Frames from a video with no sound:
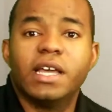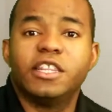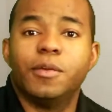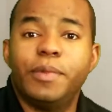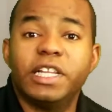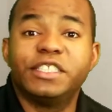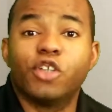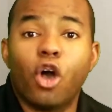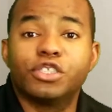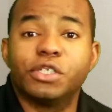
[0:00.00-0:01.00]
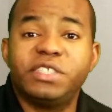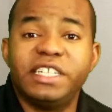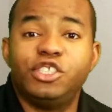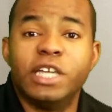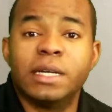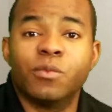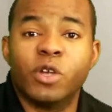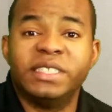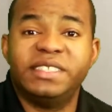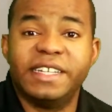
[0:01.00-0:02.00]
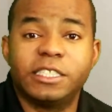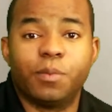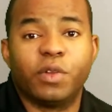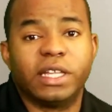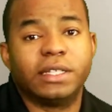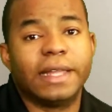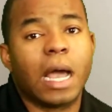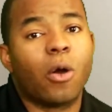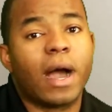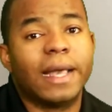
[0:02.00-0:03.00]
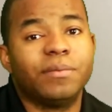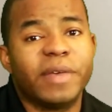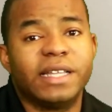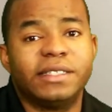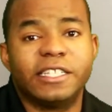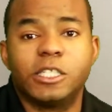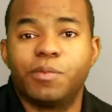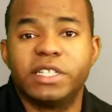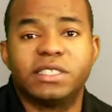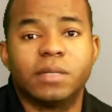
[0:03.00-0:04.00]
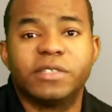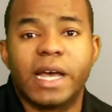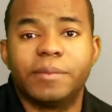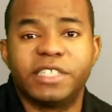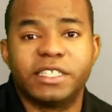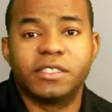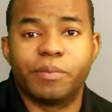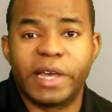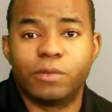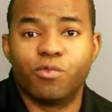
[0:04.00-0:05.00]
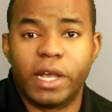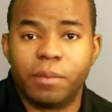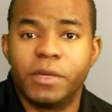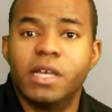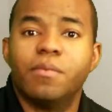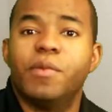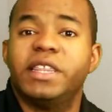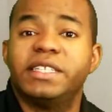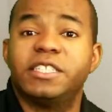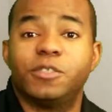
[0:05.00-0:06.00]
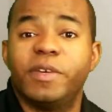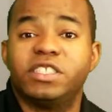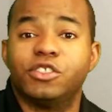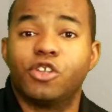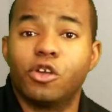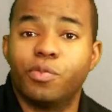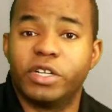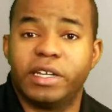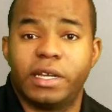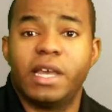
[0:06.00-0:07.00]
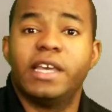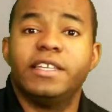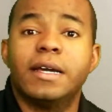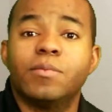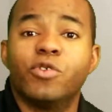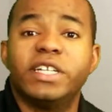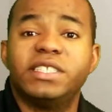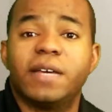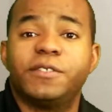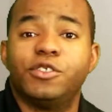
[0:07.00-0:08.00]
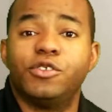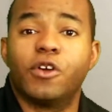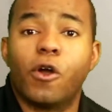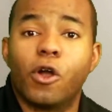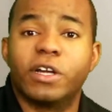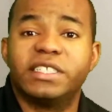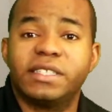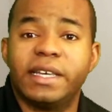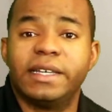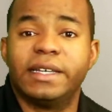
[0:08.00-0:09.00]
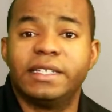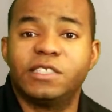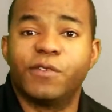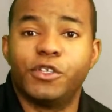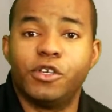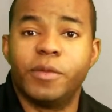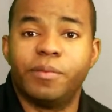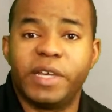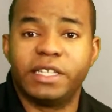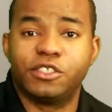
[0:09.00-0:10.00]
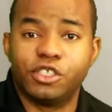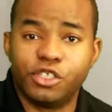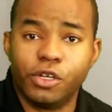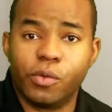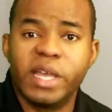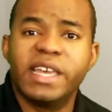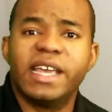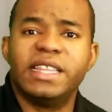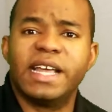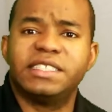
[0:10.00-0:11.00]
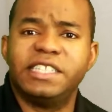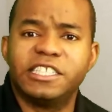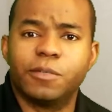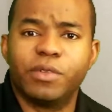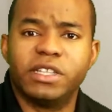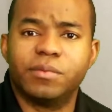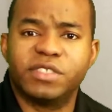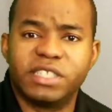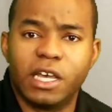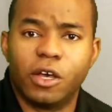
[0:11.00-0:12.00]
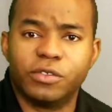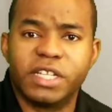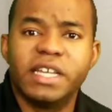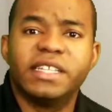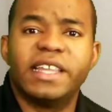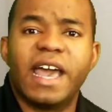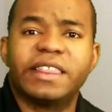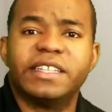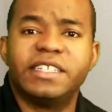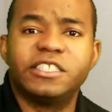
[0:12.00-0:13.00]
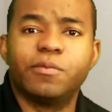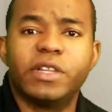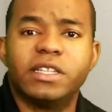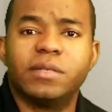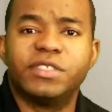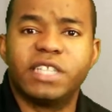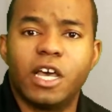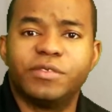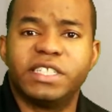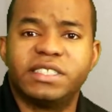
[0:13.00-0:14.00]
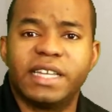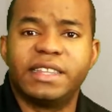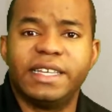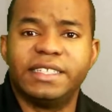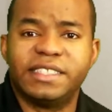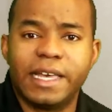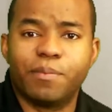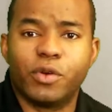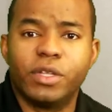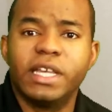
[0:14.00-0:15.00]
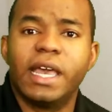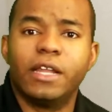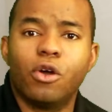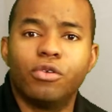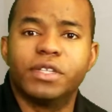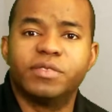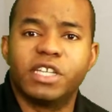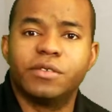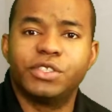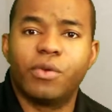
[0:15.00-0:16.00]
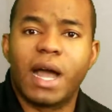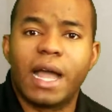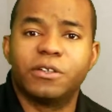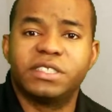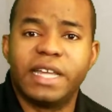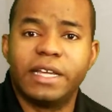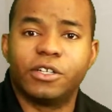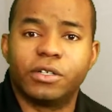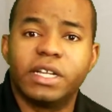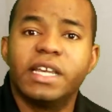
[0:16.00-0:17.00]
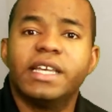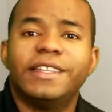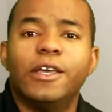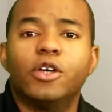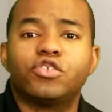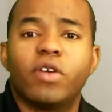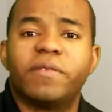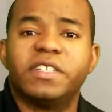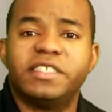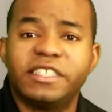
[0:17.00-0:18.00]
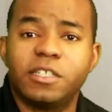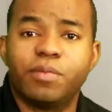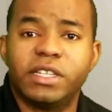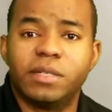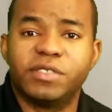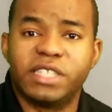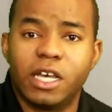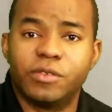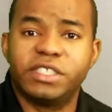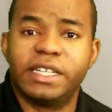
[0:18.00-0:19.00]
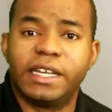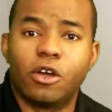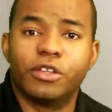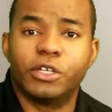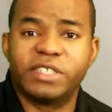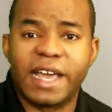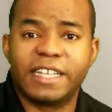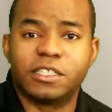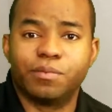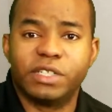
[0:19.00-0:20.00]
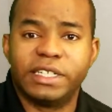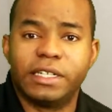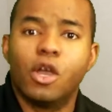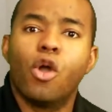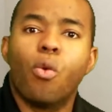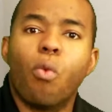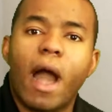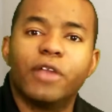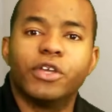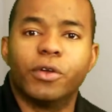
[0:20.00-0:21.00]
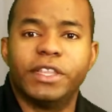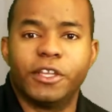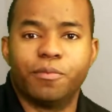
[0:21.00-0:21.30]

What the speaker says: The billets also teach young Marines discipline. Now, I admit discipline sometimes a bad rep, but this is misinterpreted. Young Marines have to do the hardest thing it is for human beings to do, and that's discipline themselves. They have to discipline themselves to set the example and hold themselves to a higher standard. They also have to discipline themselves to get all their tasks completed while they're in their